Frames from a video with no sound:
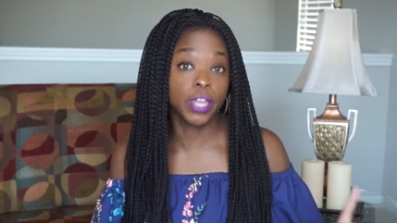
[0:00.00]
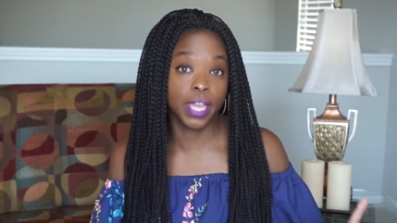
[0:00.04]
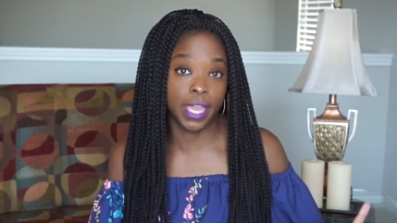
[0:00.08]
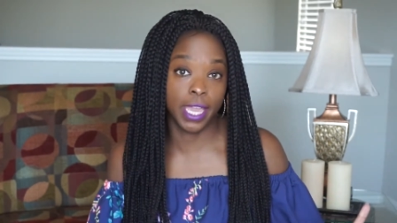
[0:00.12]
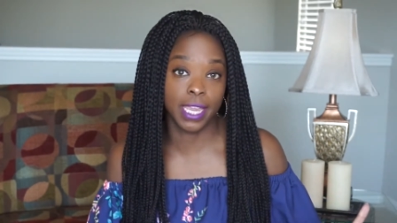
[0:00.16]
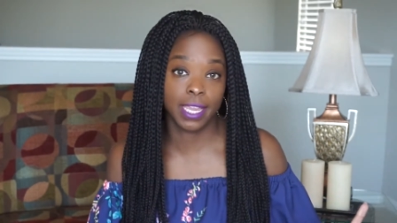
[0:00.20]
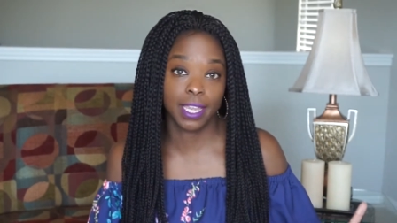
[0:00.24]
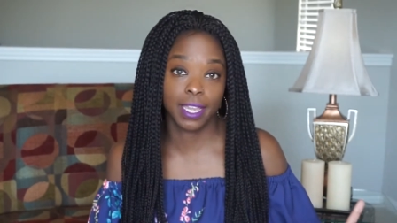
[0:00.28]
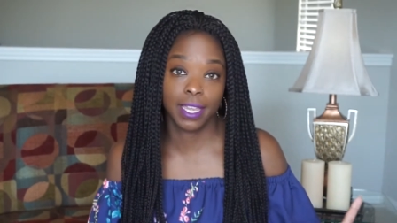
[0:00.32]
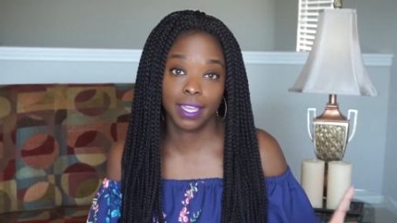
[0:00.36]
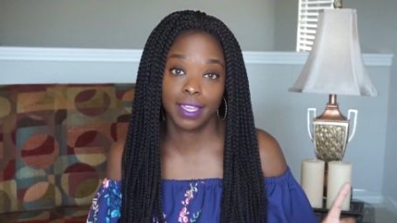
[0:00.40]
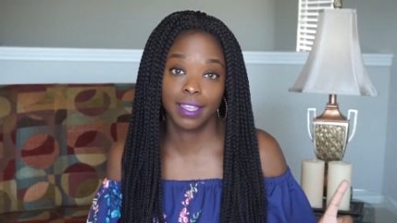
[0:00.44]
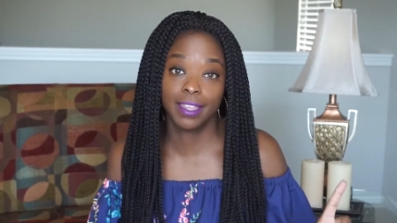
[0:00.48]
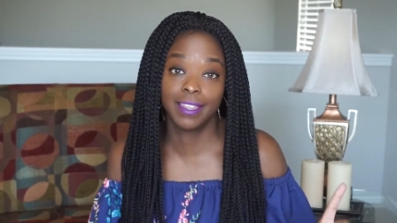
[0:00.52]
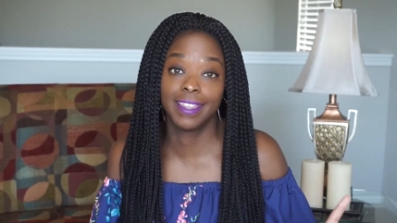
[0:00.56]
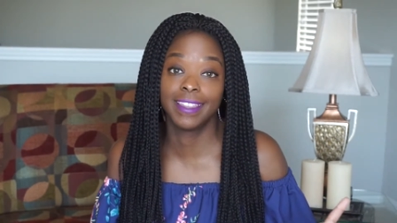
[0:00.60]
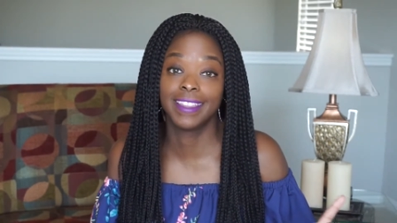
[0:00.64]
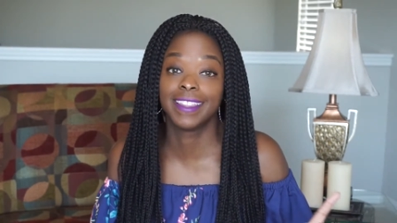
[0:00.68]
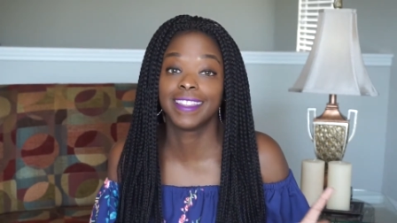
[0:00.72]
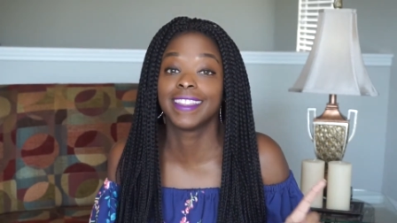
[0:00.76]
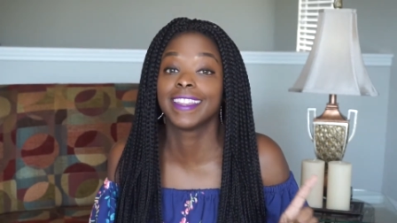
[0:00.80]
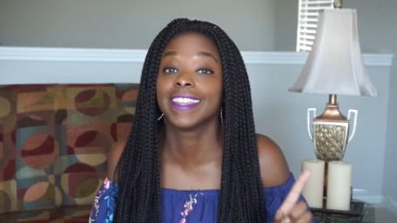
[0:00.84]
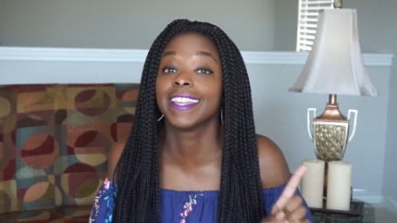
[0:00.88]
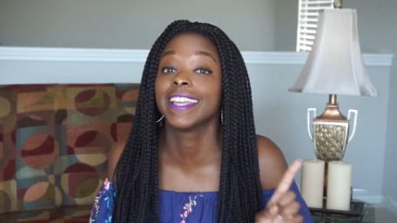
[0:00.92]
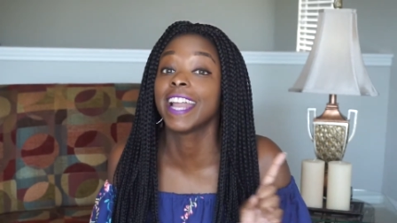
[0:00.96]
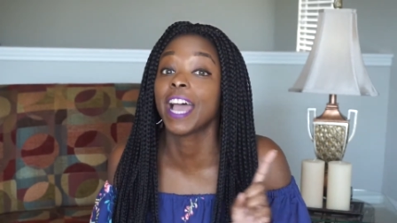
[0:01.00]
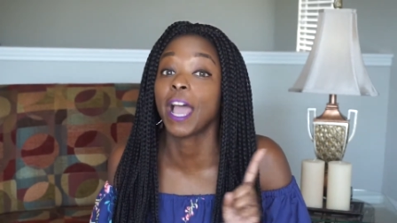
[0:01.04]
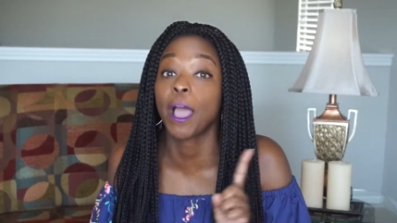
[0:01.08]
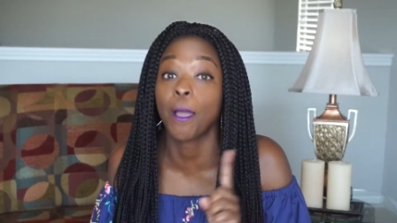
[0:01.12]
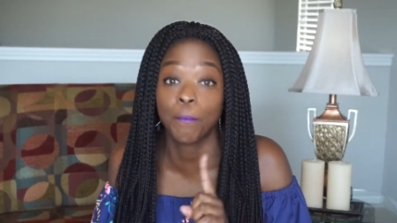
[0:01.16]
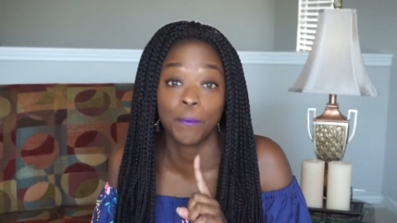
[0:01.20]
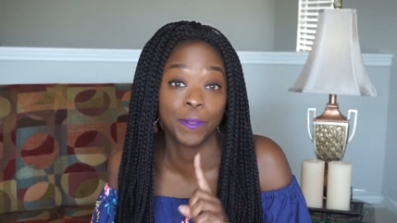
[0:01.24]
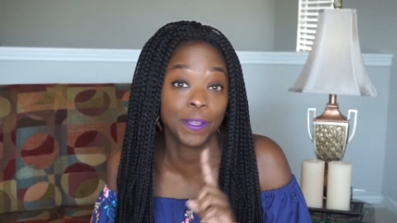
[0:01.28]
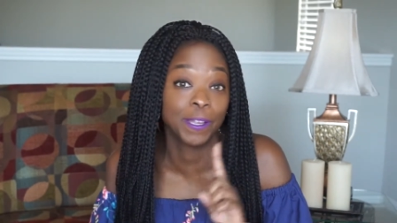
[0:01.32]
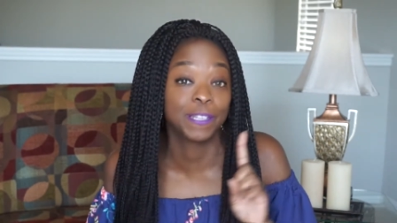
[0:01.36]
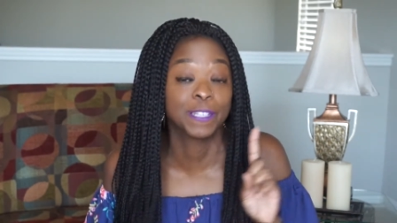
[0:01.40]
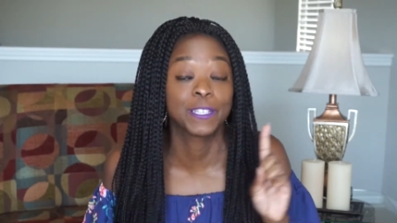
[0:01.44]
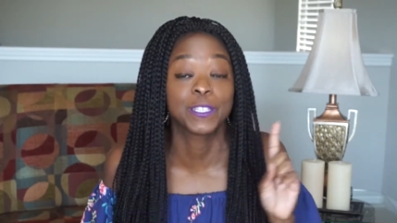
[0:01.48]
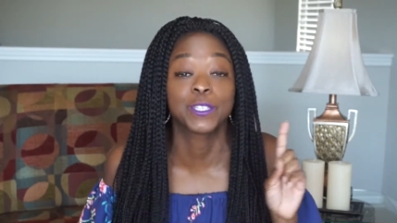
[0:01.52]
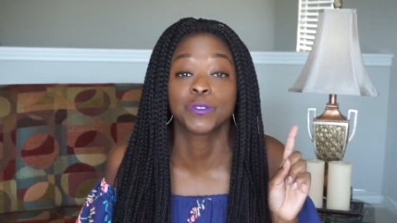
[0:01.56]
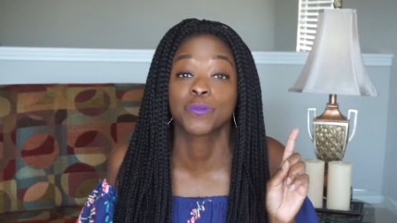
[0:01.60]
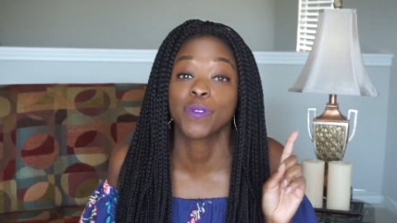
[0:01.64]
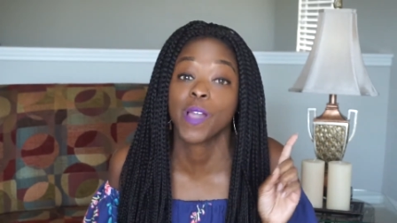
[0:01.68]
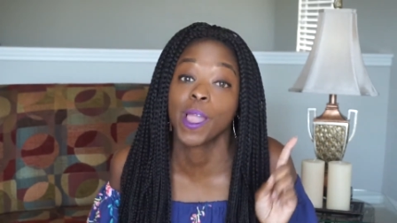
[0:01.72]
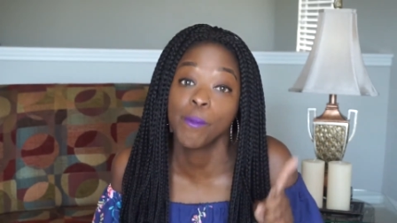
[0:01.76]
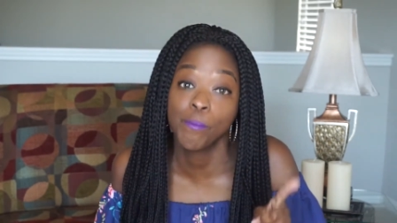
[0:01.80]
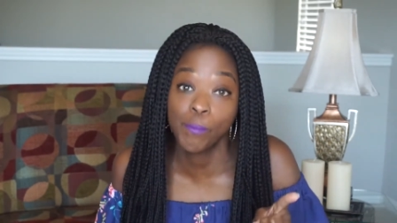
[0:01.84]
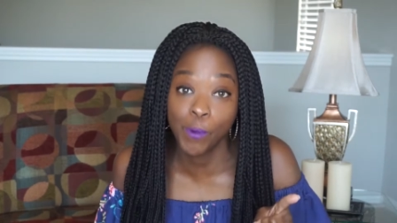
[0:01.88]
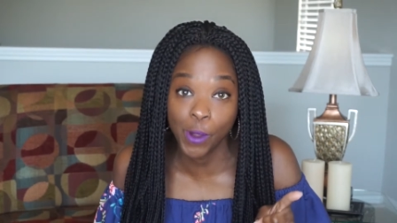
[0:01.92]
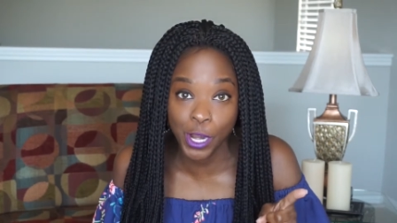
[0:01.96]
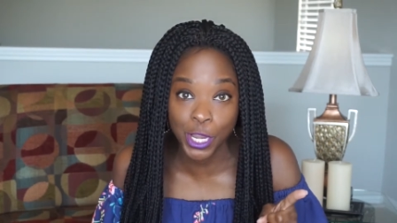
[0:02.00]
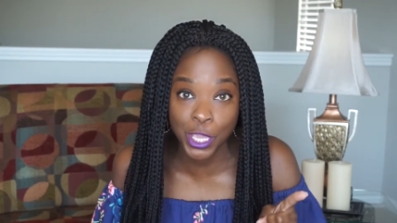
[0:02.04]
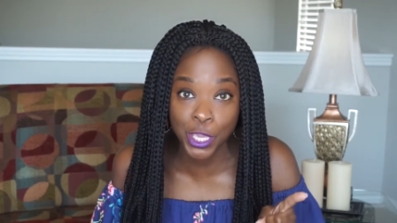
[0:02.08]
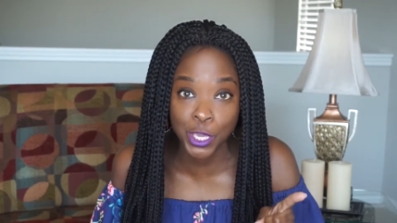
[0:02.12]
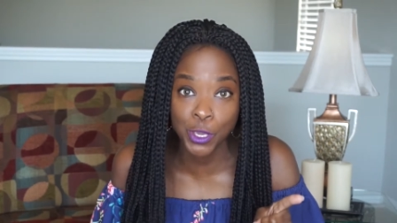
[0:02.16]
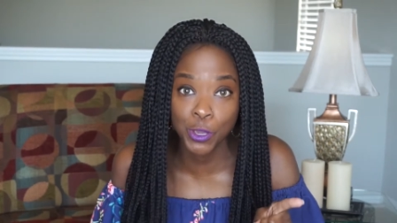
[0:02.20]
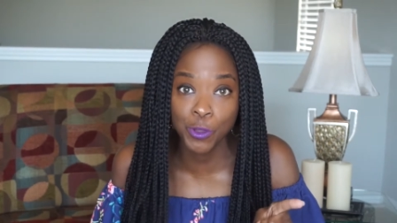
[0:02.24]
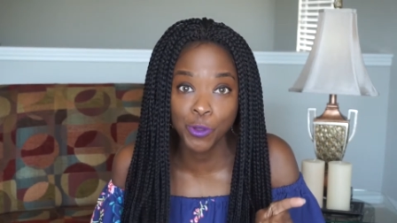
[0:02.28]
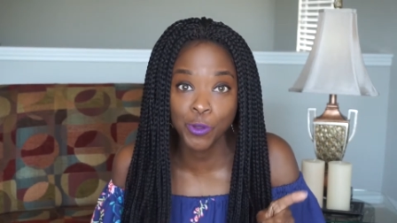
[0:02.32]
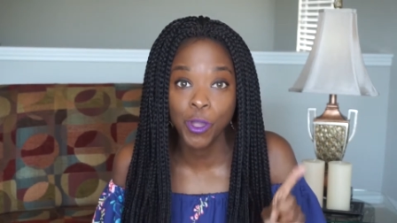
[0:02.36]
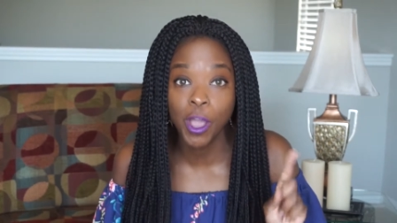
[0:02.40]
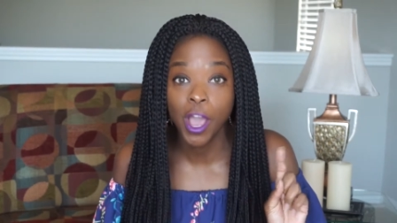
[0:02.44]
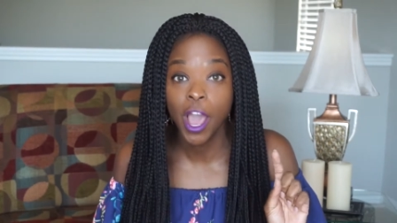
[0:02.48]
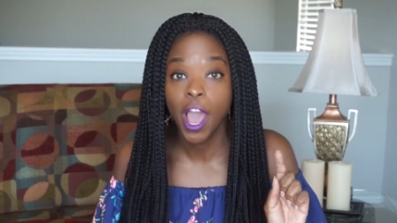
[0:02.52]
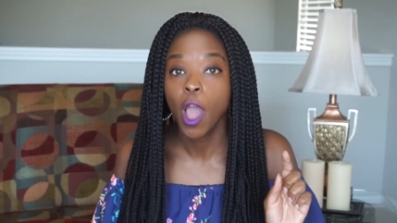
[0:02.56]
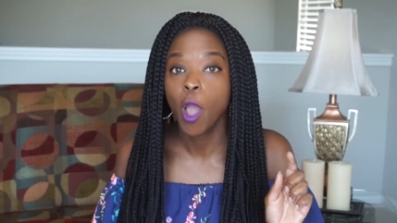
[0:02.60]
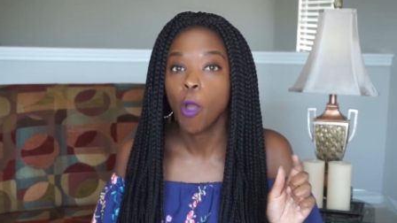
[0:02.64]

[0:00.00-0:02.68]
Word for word: think that I'm gonna swipe on you